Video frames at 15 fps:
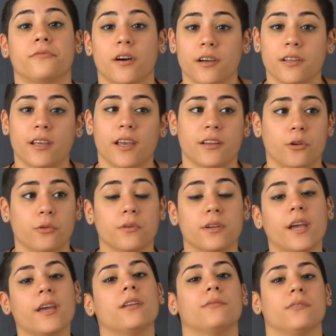fun and
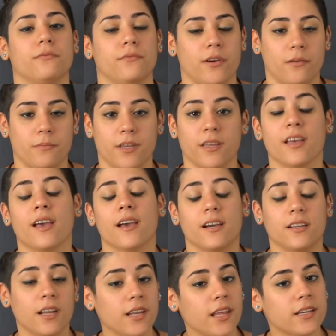creative environment,
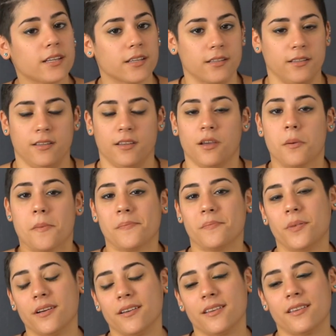and I like it.
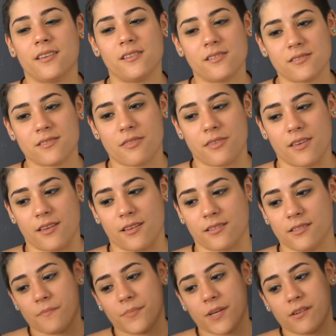But here's the
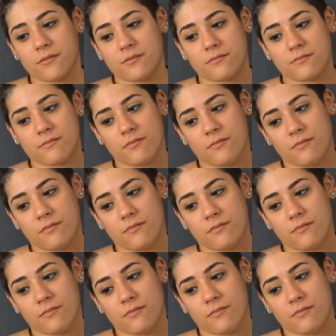thing, about